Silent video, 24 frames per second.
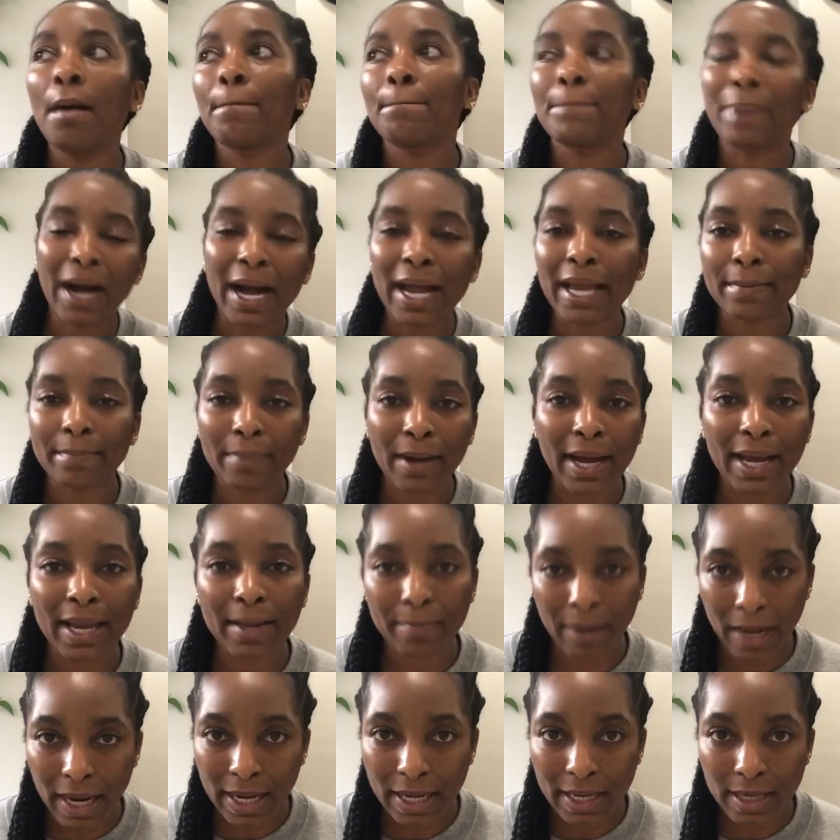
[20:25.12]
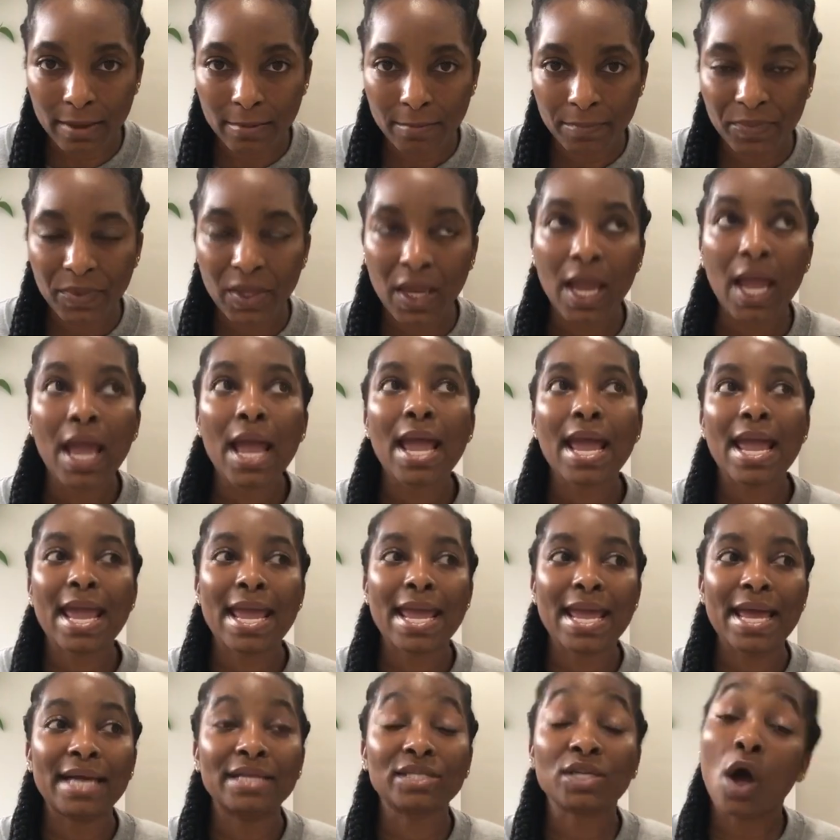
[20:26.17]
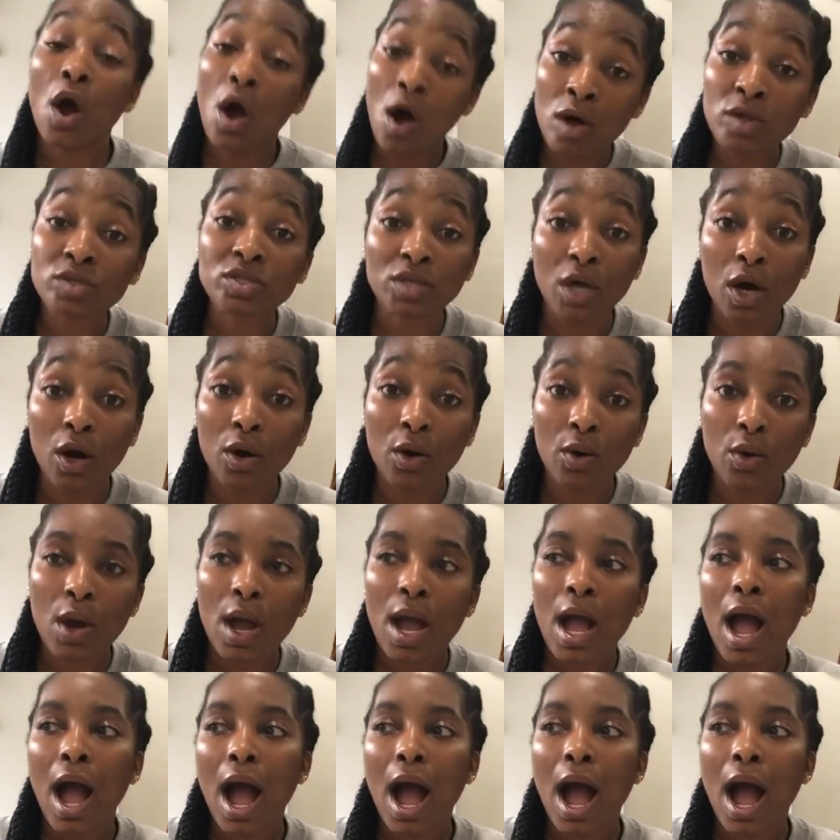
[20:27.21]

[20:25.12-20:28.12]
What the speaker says: buying. And also,